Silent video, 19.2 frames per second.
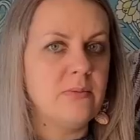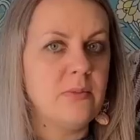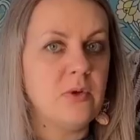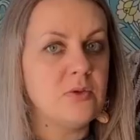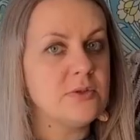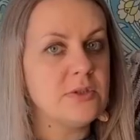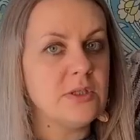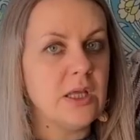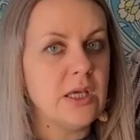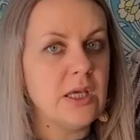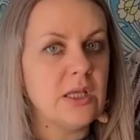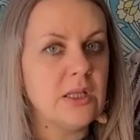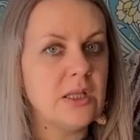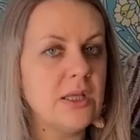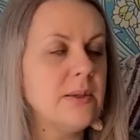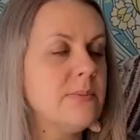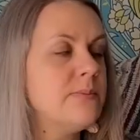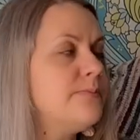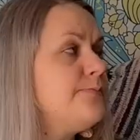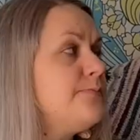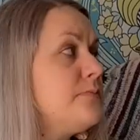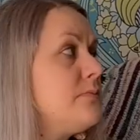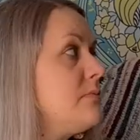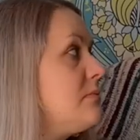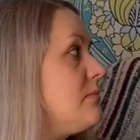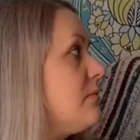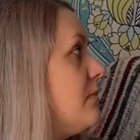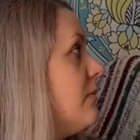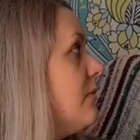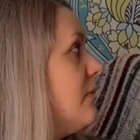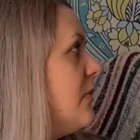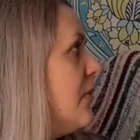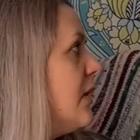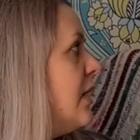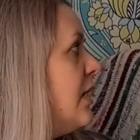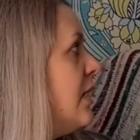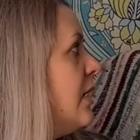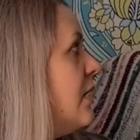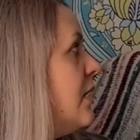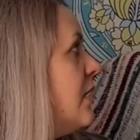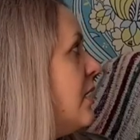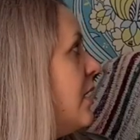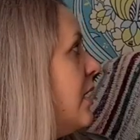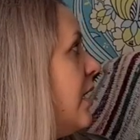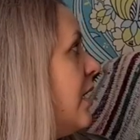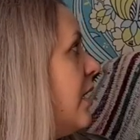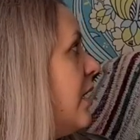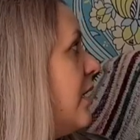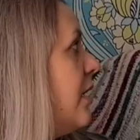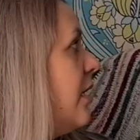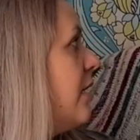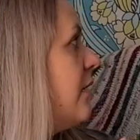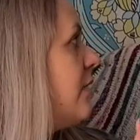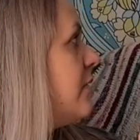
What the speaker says: most likely. I have